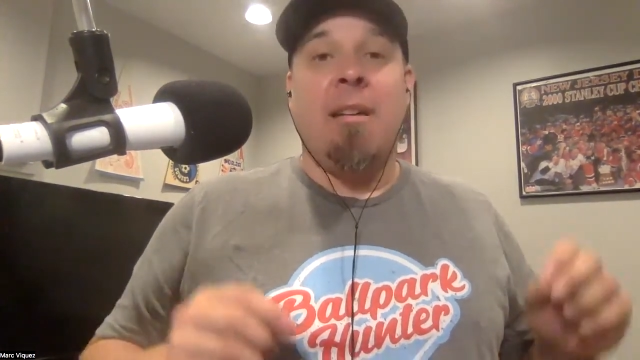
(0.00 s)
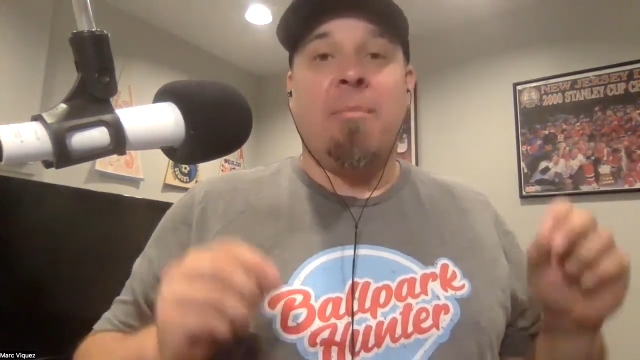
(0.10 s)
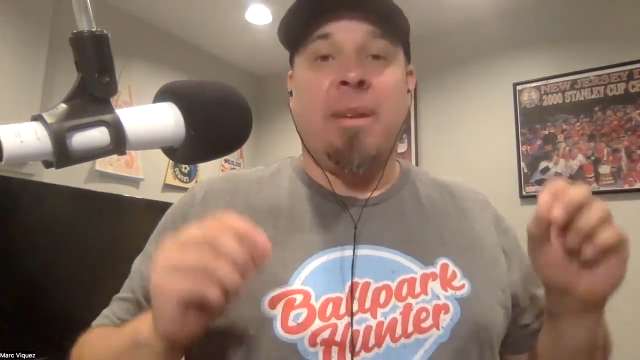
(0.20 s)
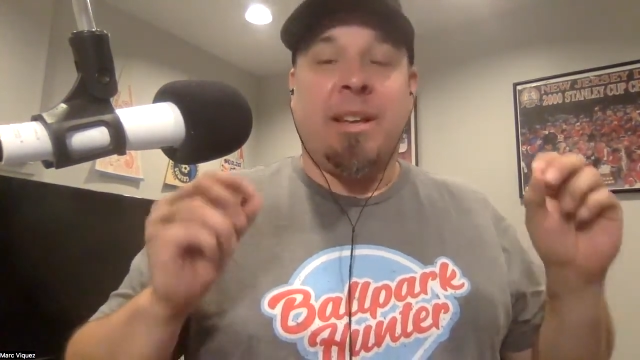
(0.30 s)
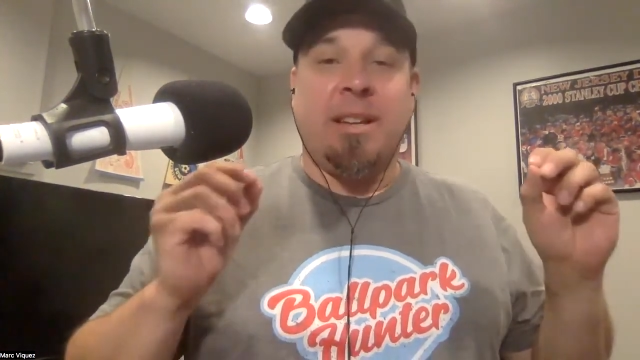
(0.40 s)

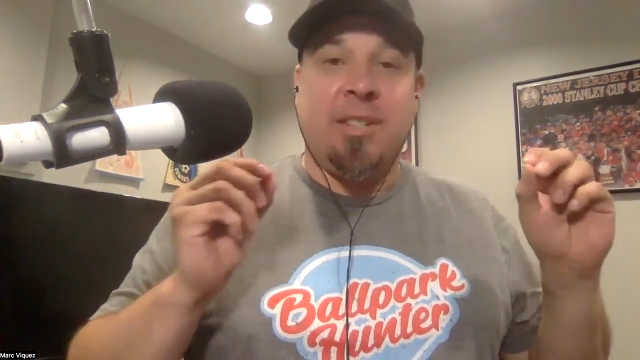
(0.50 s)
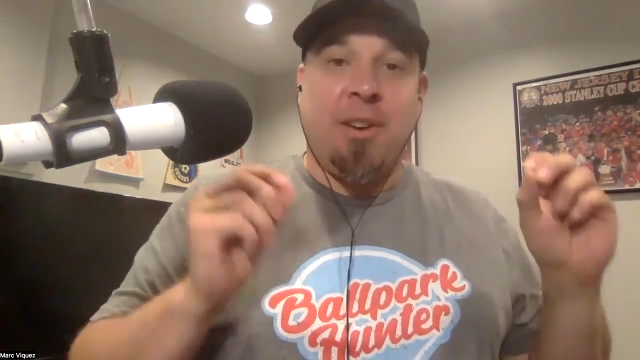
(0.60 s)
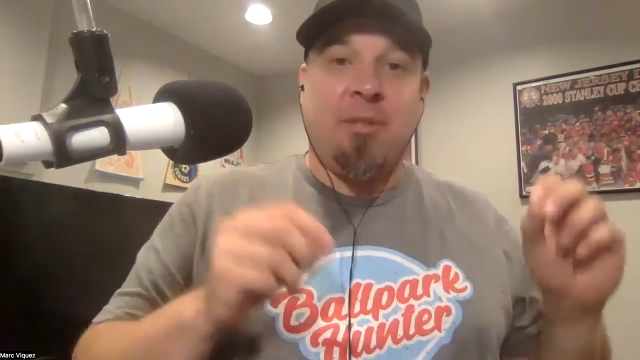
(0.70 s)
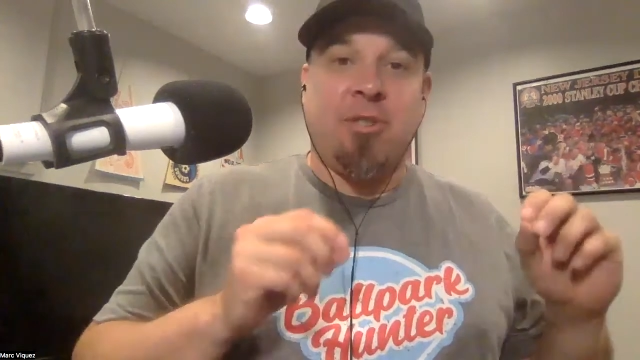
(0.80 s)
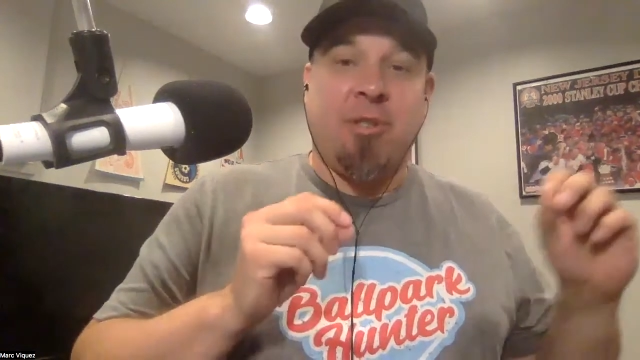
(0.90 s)
because the
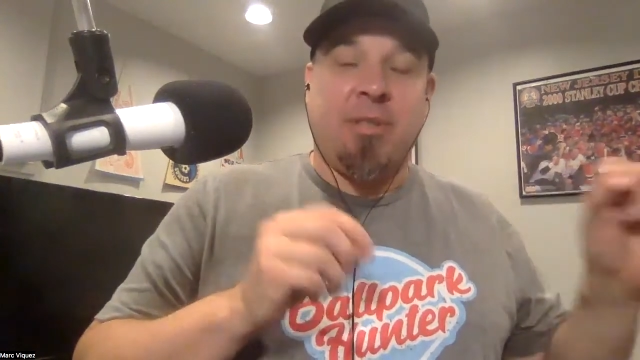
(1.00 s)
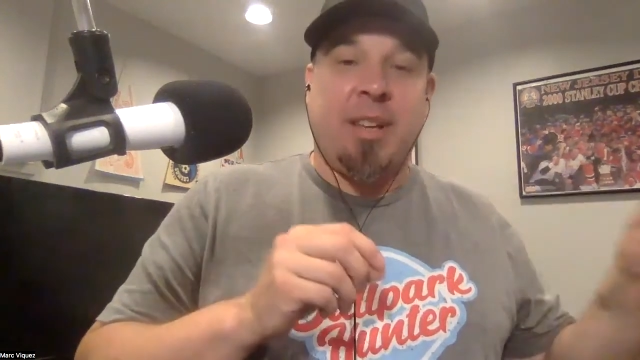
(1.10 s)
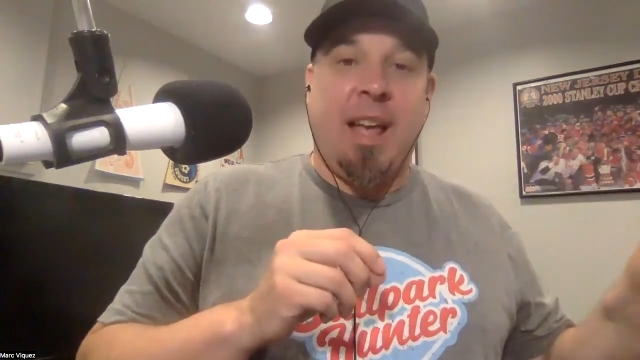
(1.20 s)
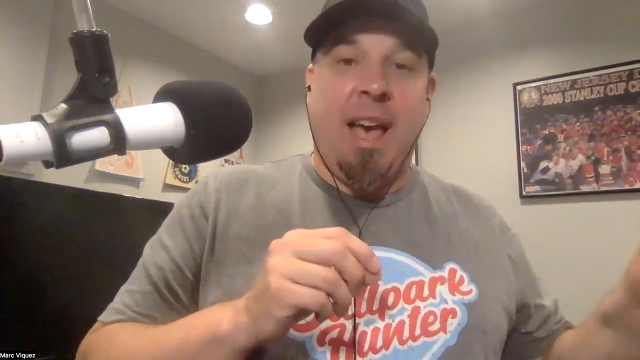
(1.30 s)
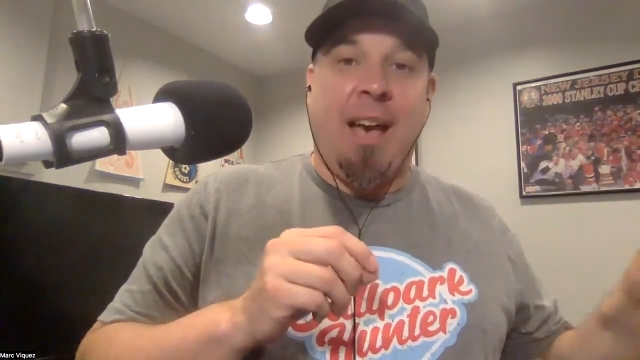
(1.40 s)
other shirts
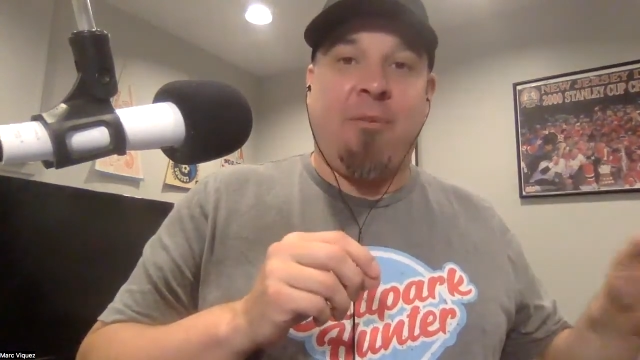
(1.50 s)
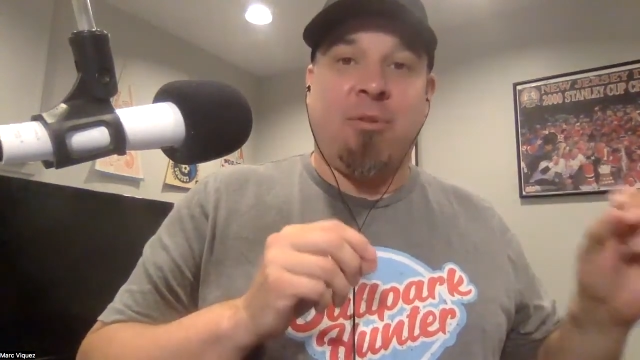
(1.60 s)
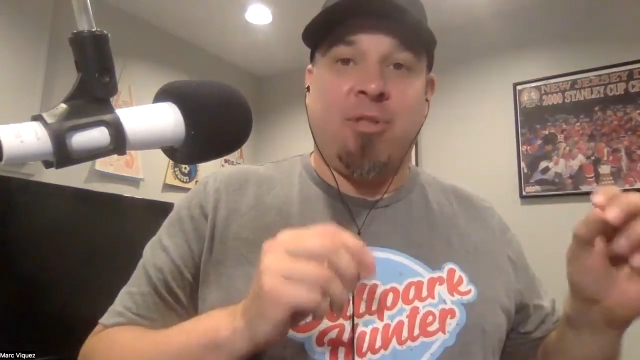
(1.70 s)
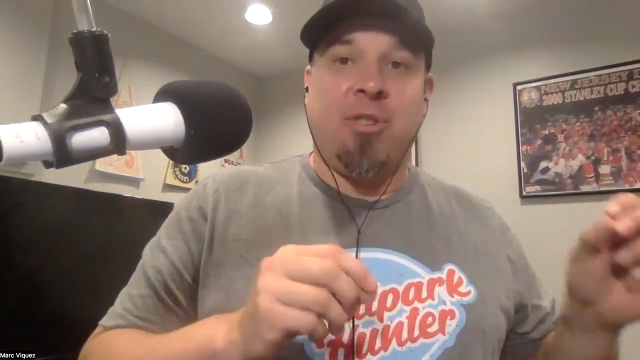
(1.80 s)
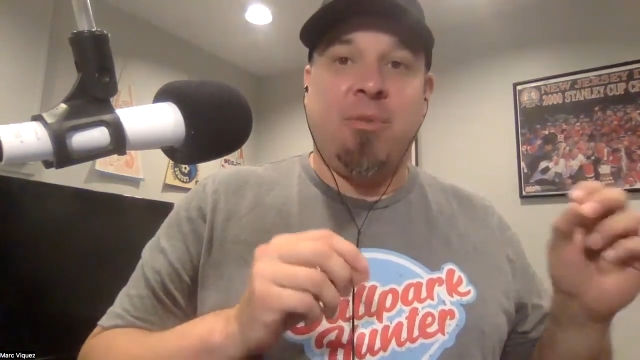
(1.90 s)
I have
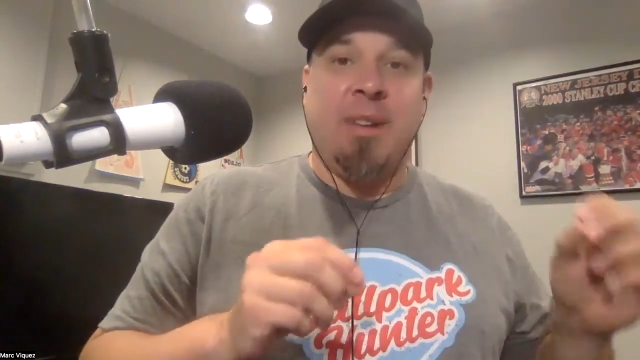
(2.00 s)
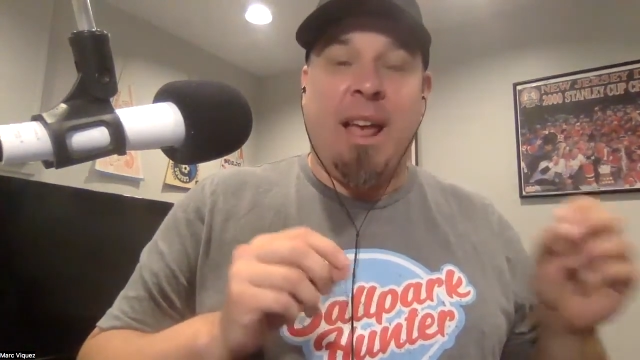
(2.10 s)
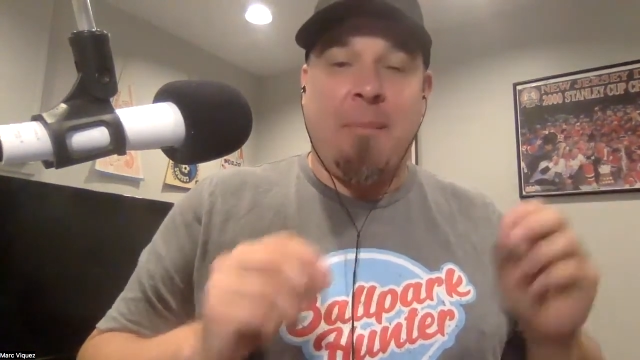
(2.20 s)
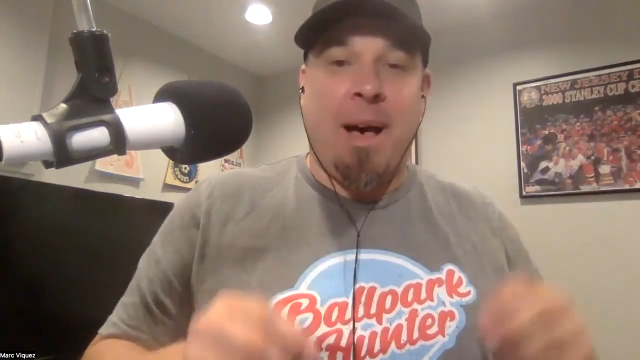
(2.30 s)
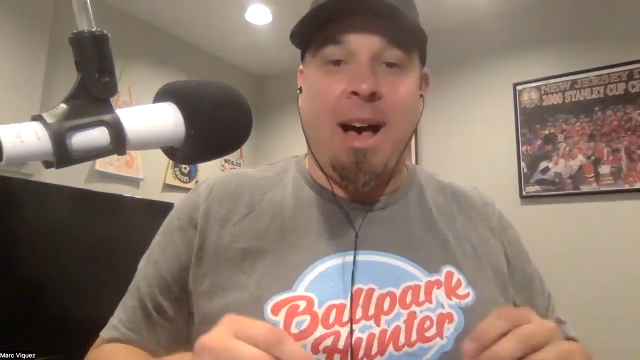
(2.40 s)
were too
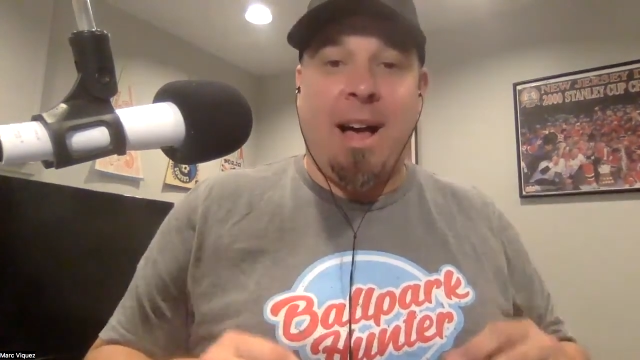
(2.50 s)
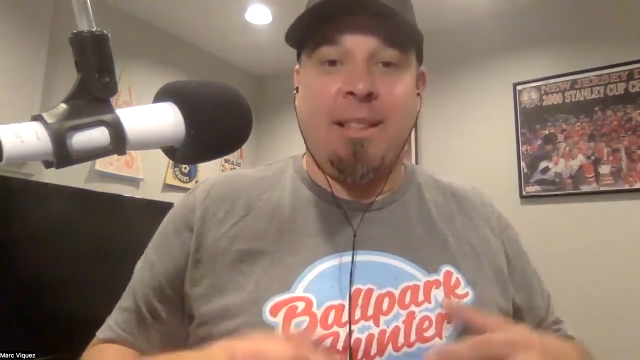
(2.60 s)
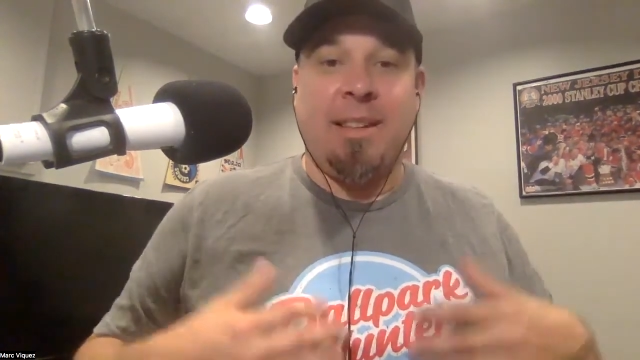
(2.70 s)
damn hot.